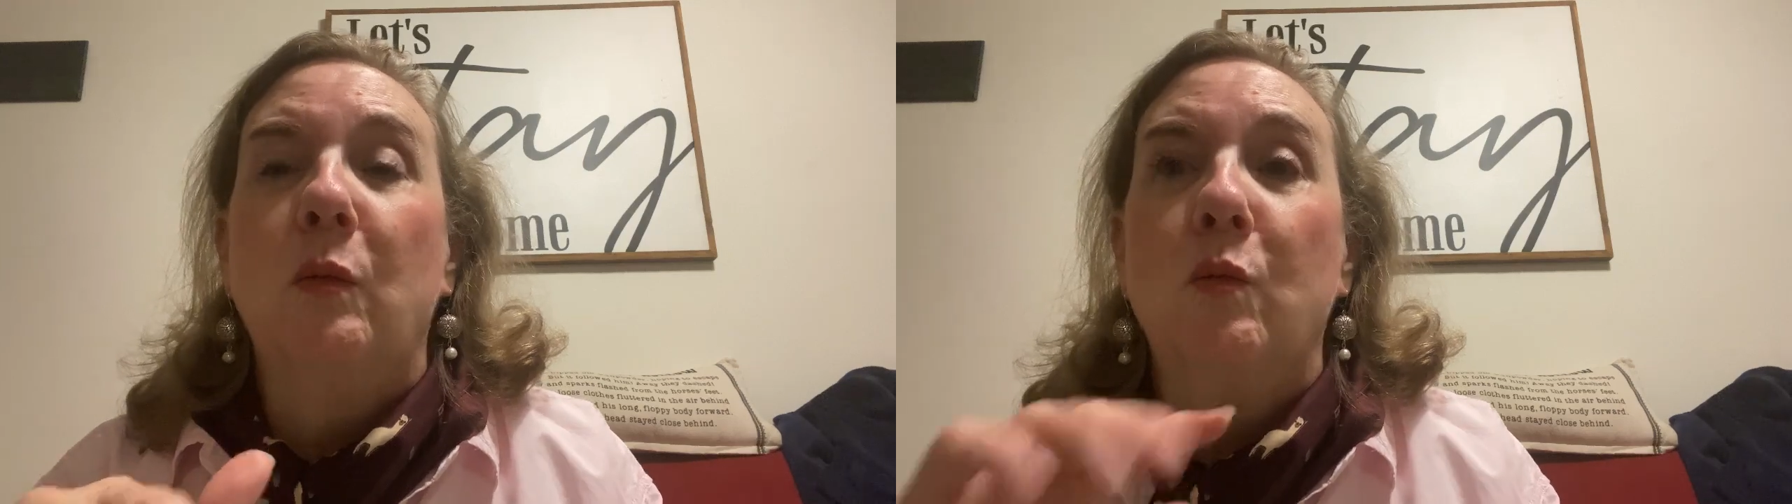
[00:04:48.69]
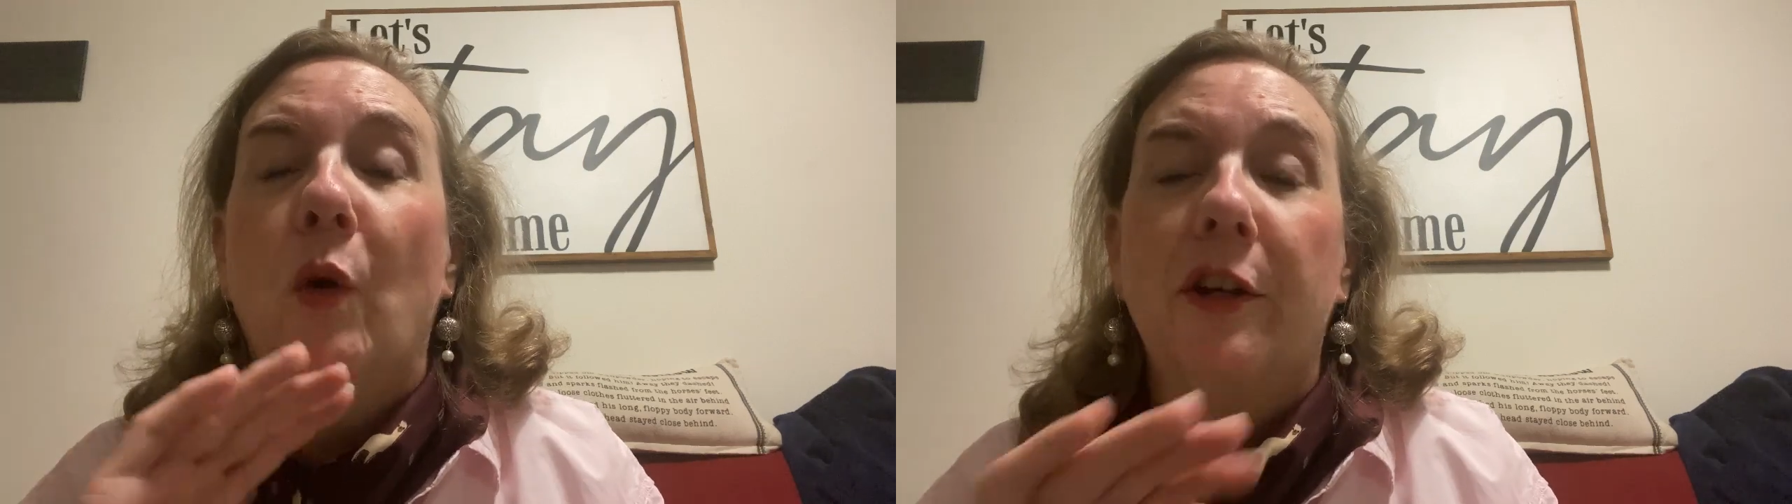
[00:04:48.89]

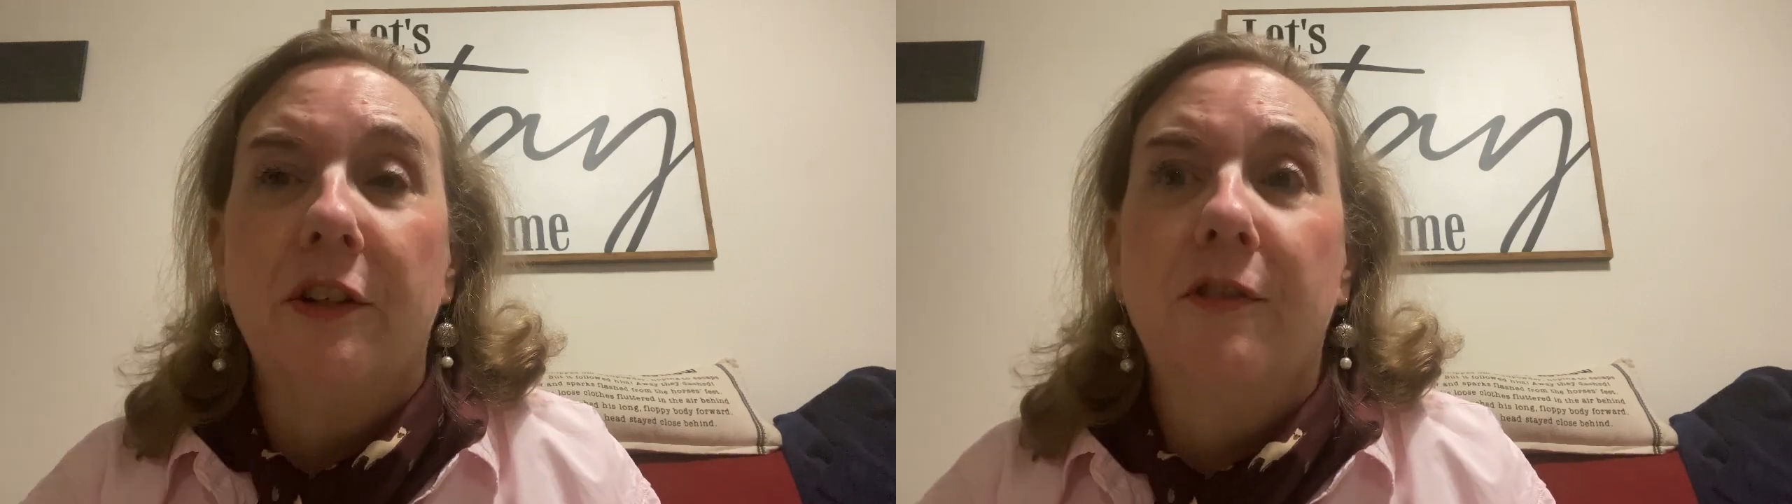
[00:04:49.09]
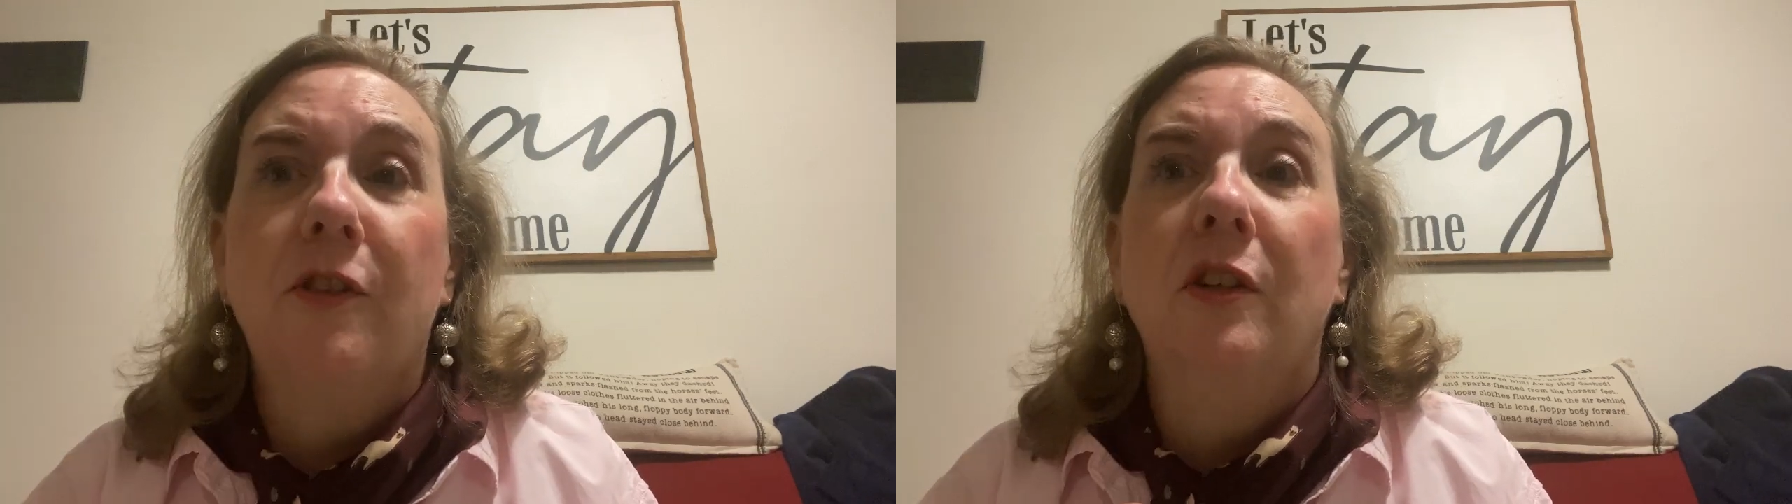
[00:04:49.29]

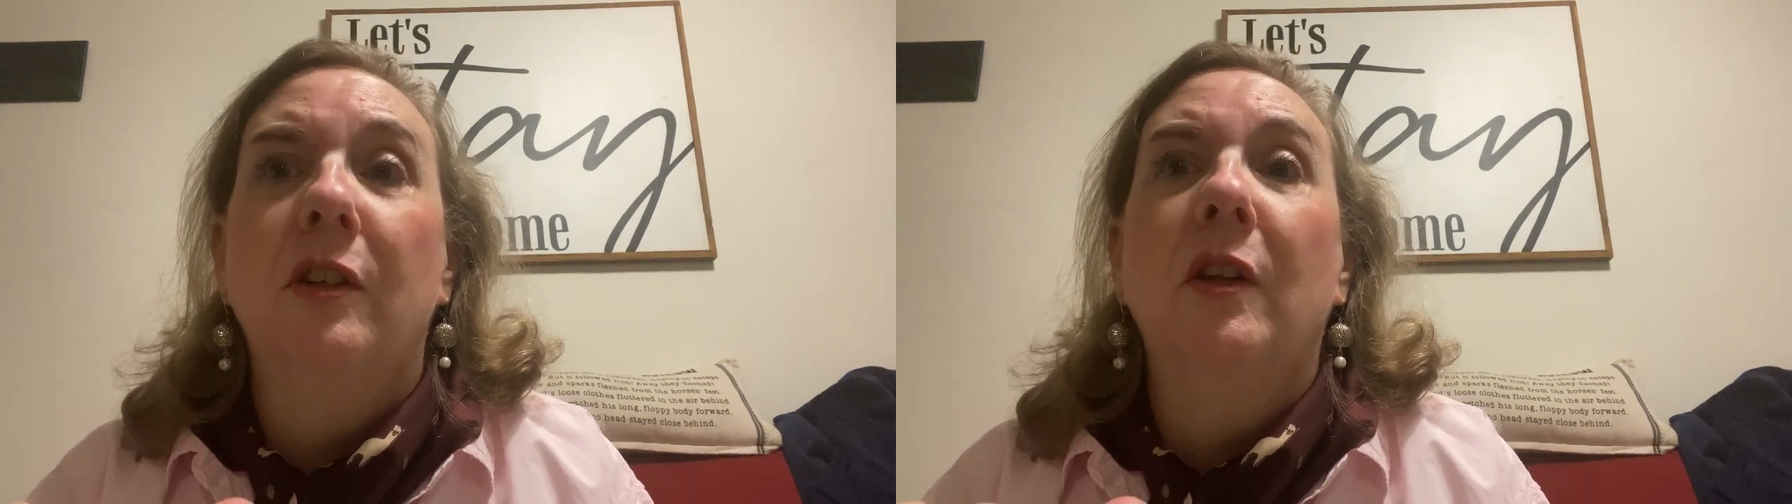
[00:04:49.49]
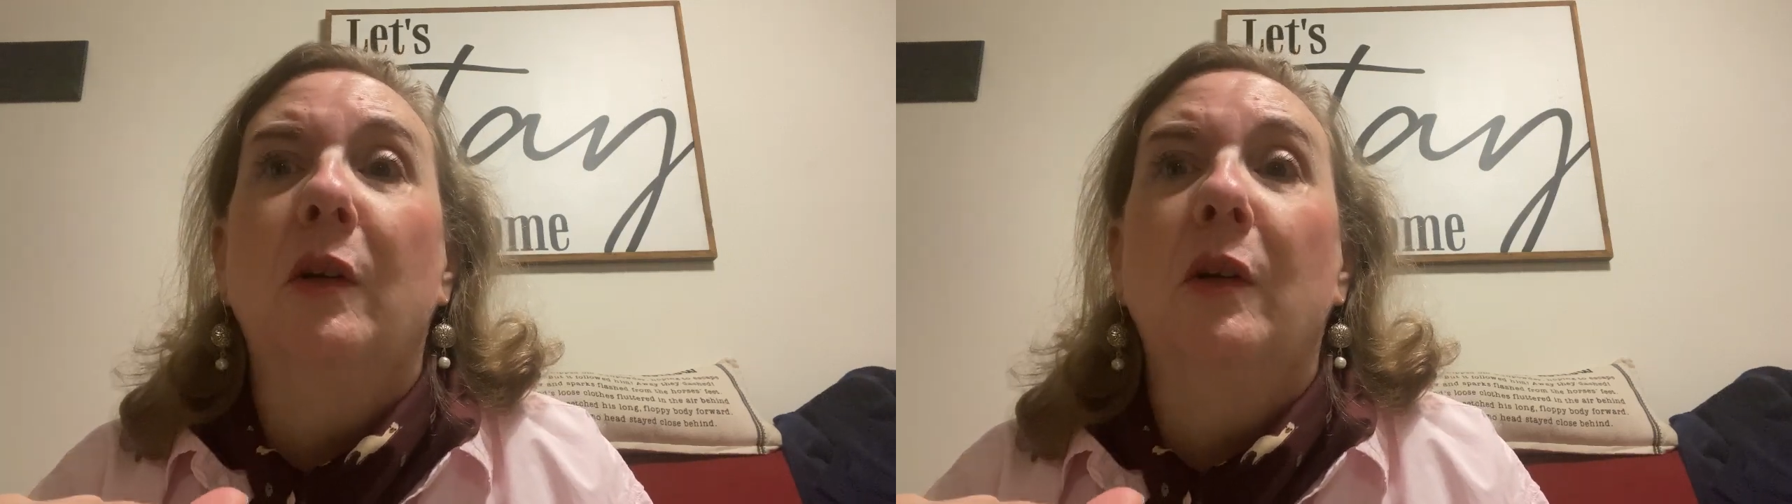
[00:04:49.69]
wonderful,